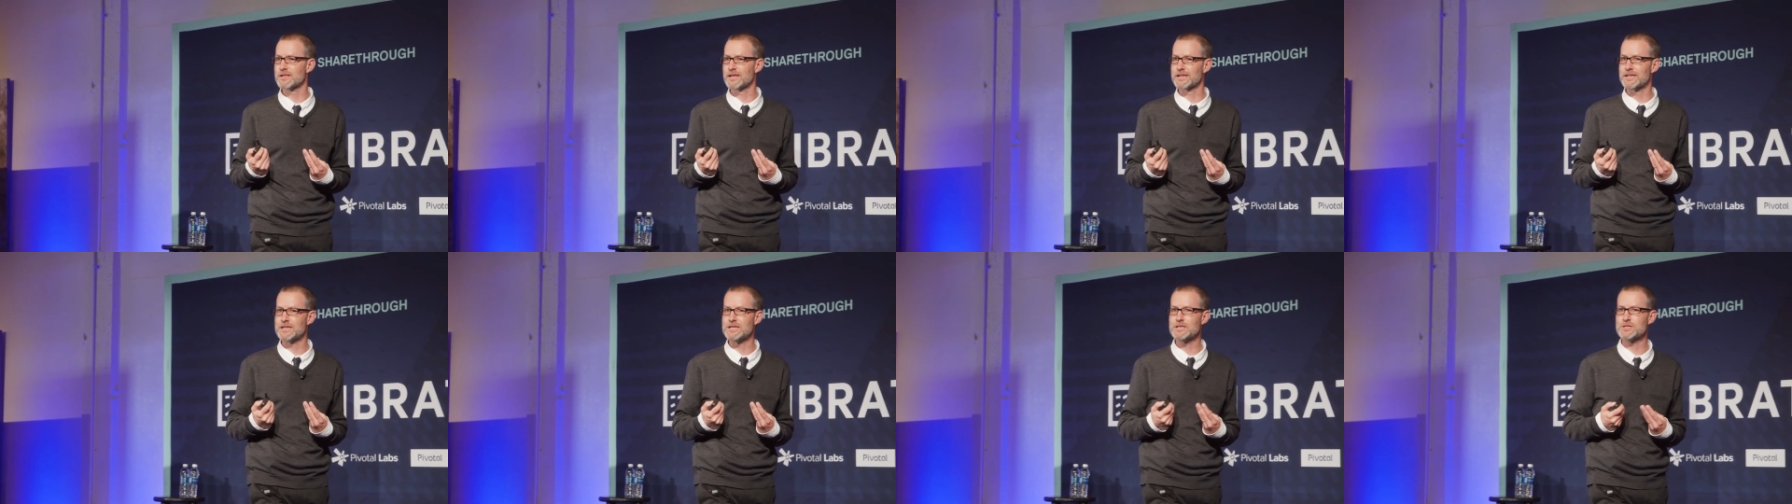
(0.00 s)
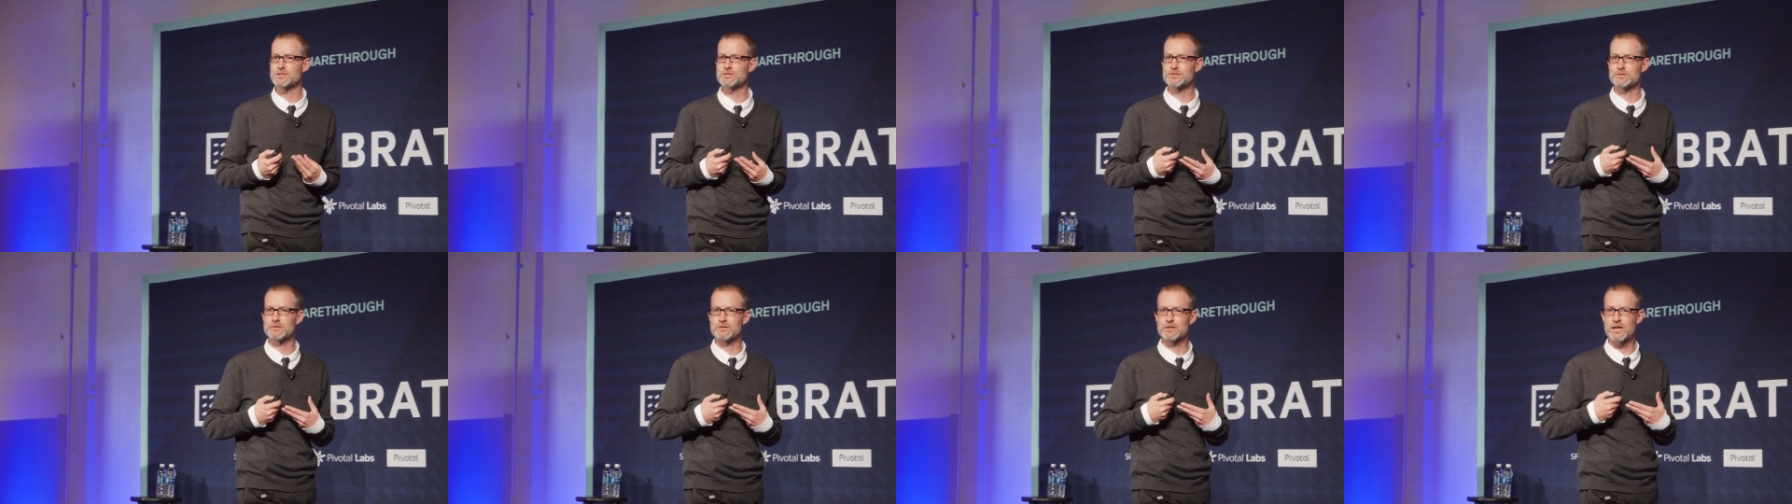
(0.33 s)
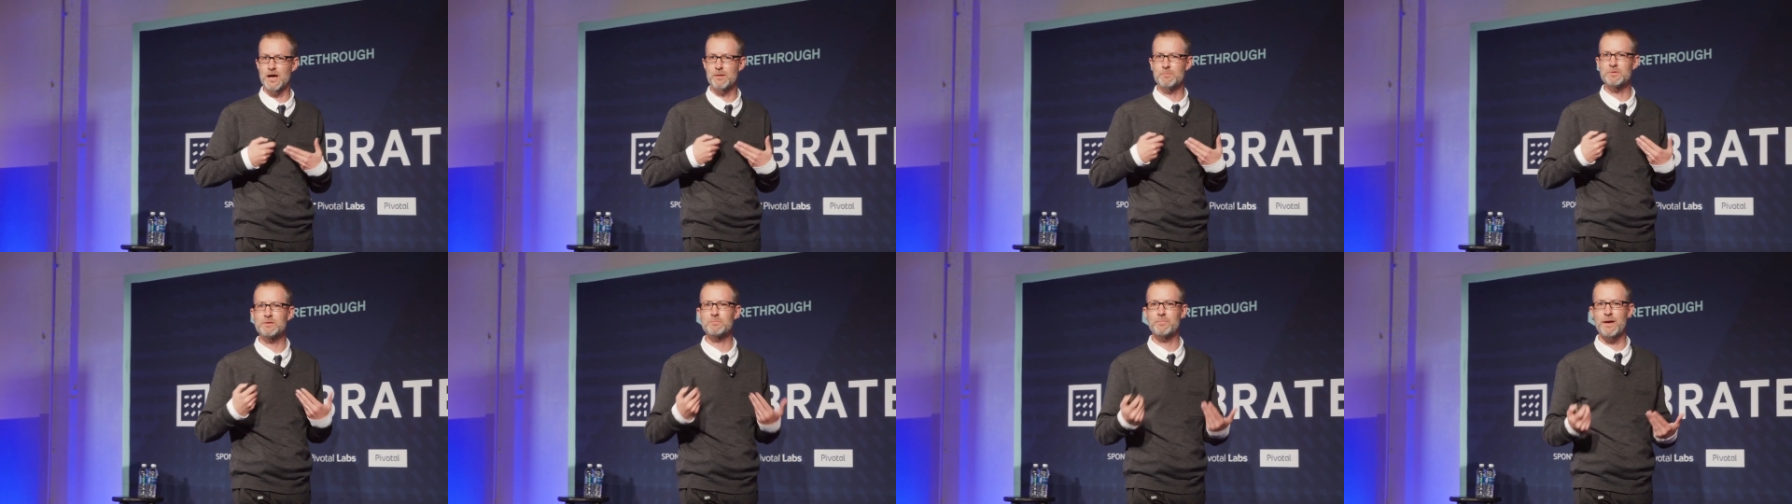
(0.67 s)
Like, he's
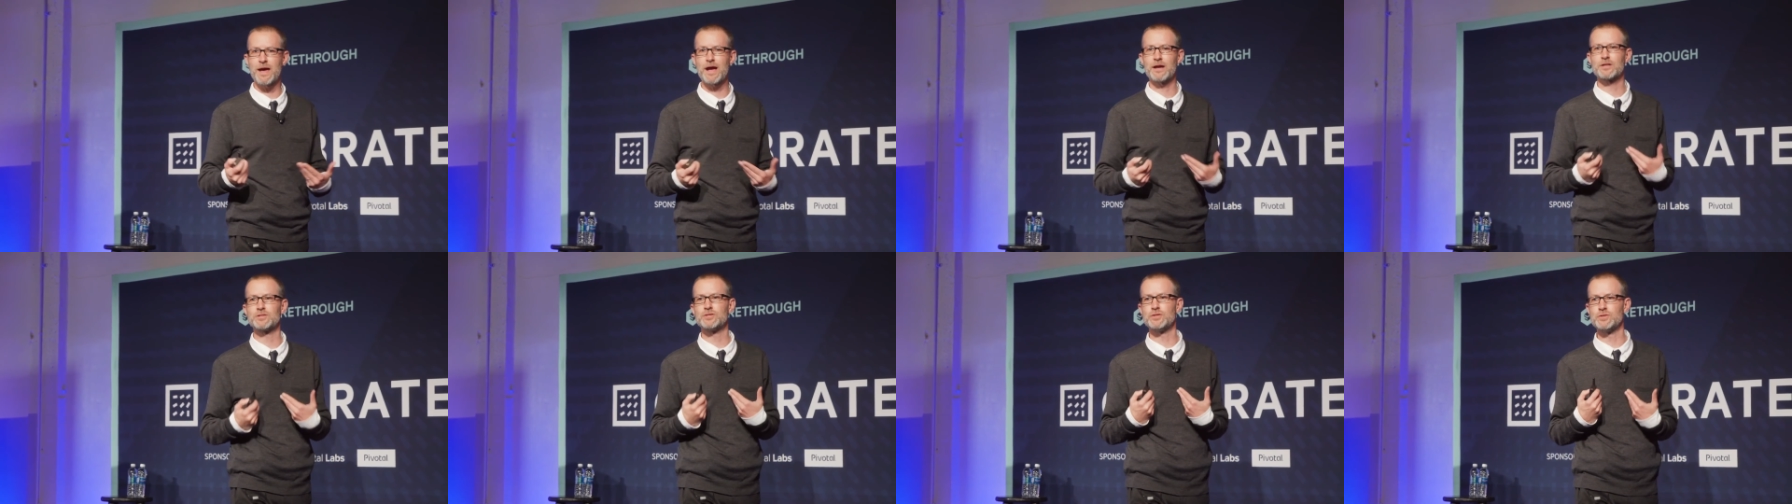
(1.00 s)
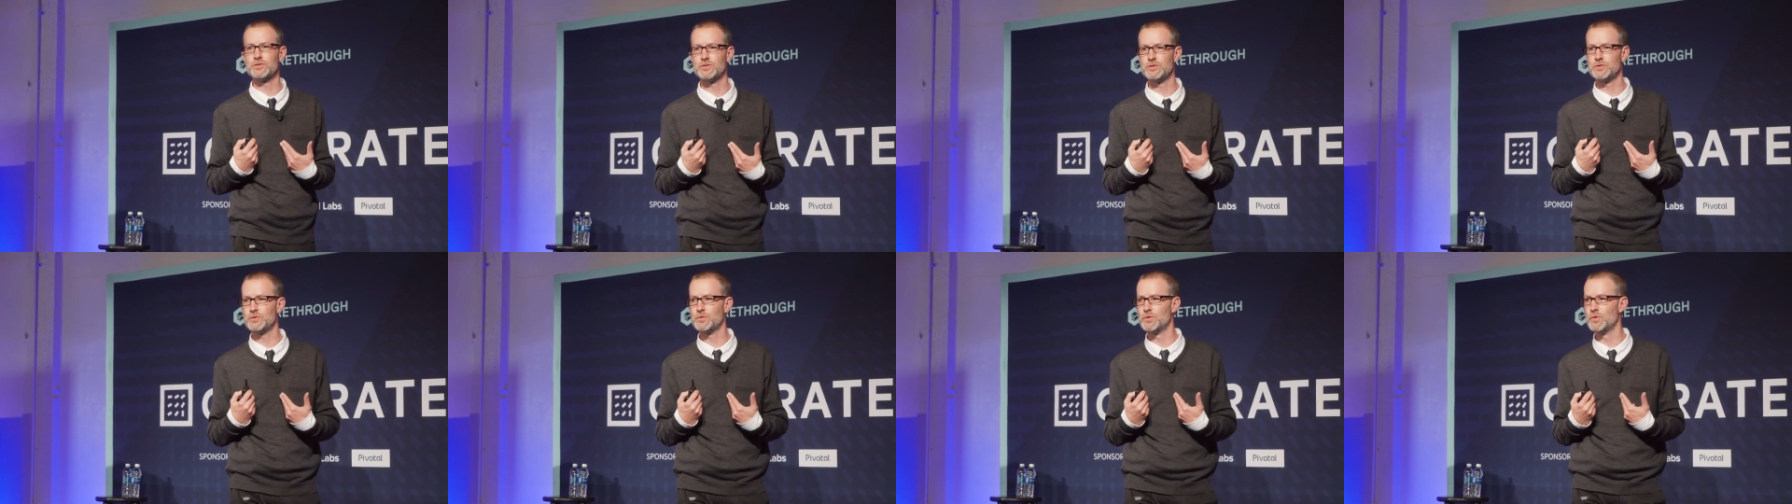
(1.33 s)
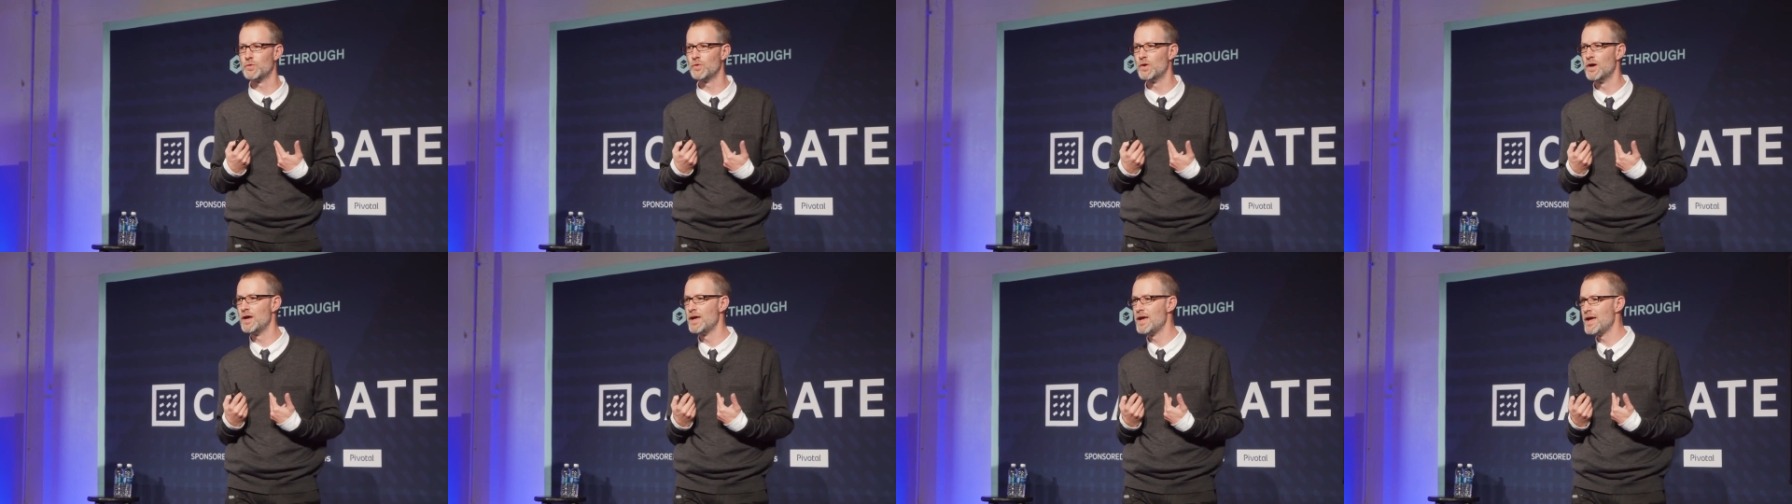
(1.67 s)
coming back to
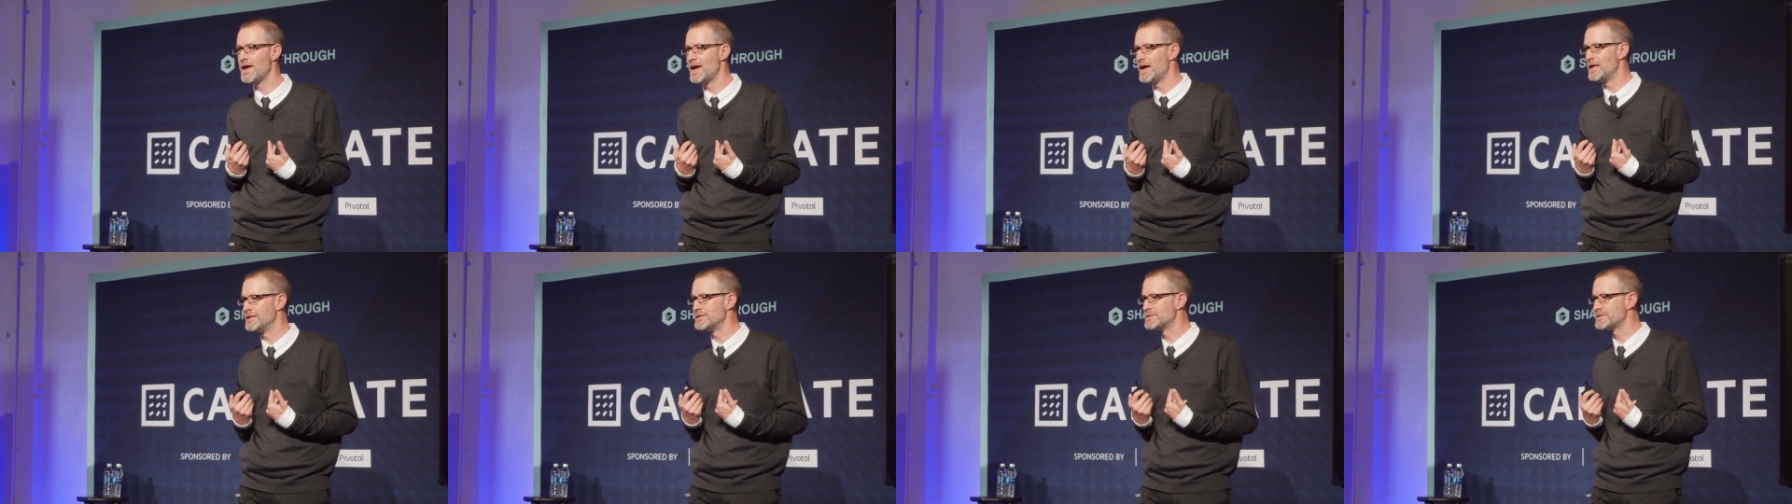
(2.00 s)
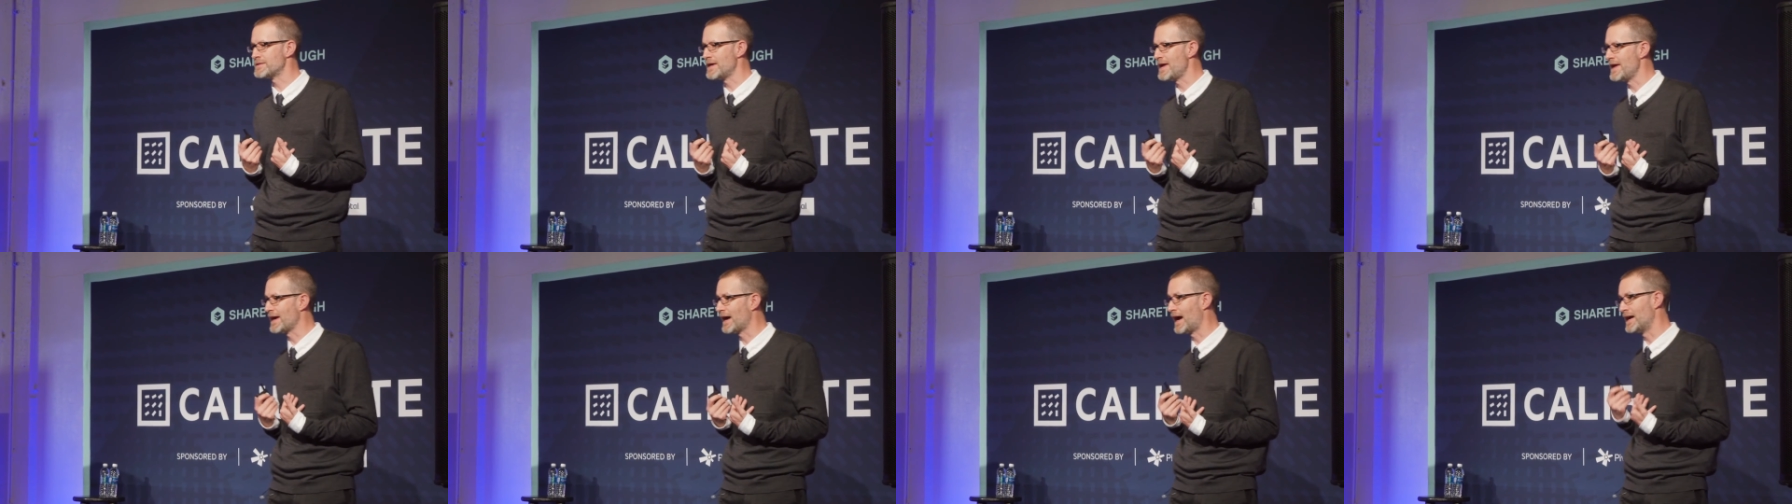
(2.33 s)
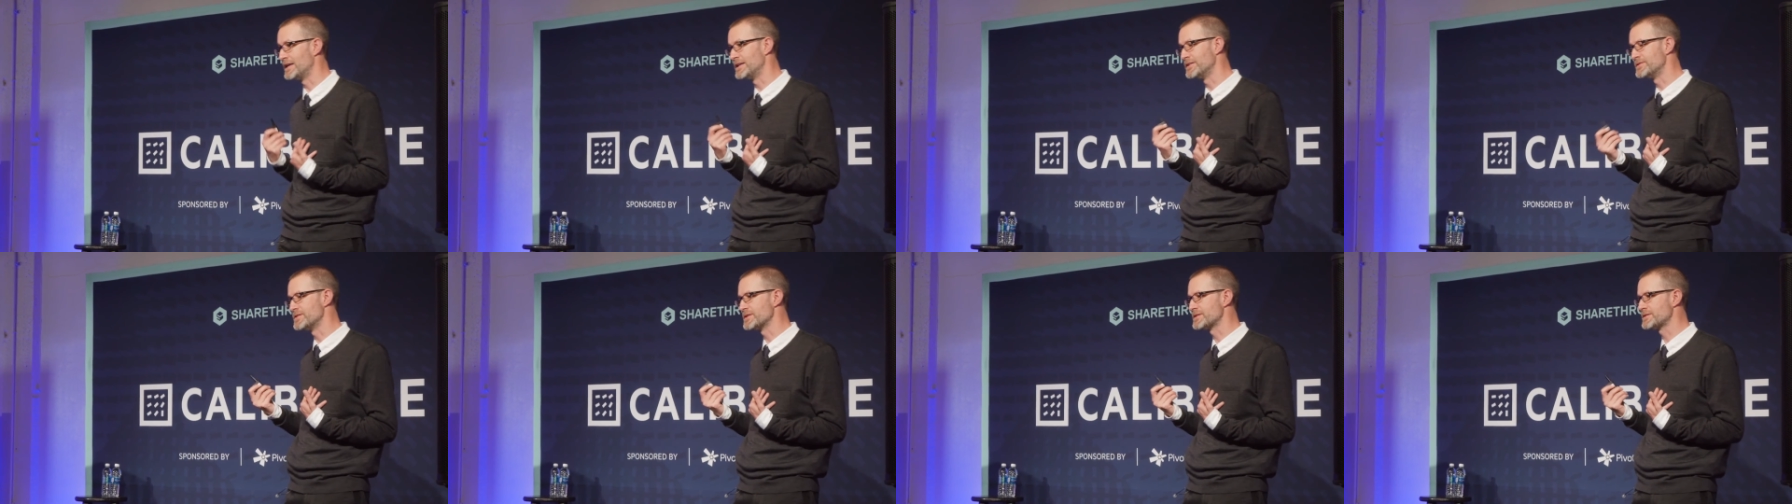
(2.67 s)
you and saying, I
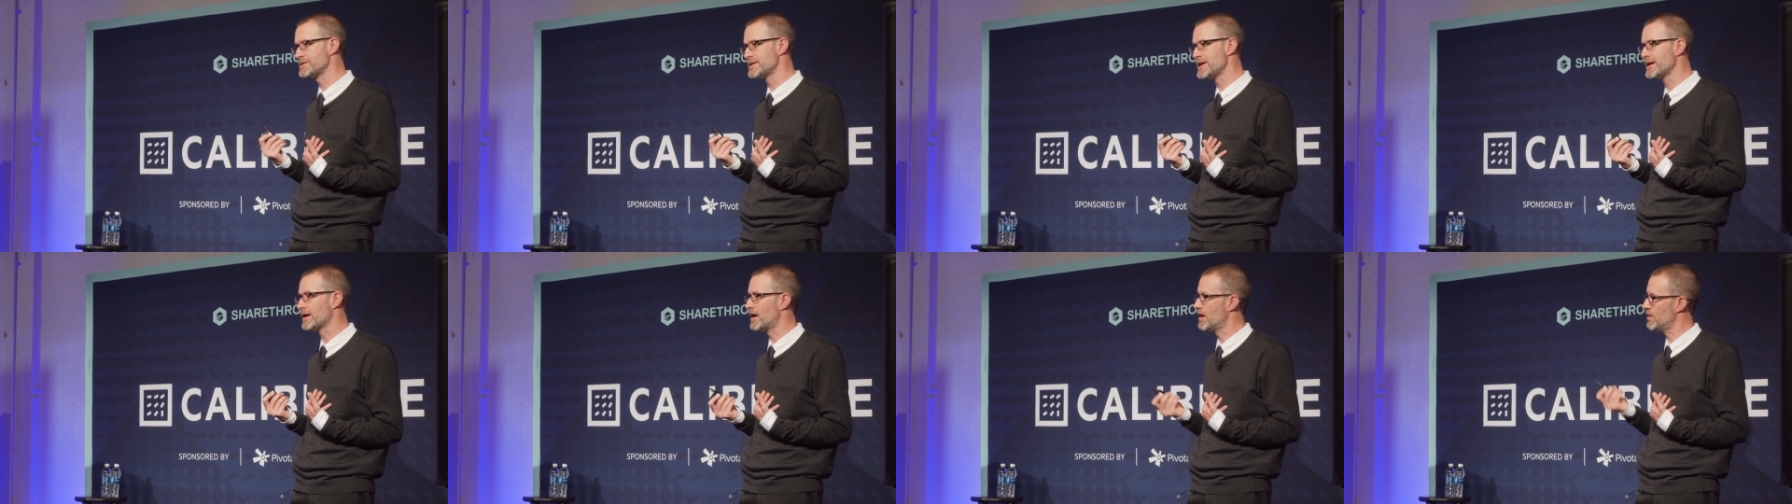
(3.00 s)
did this thing.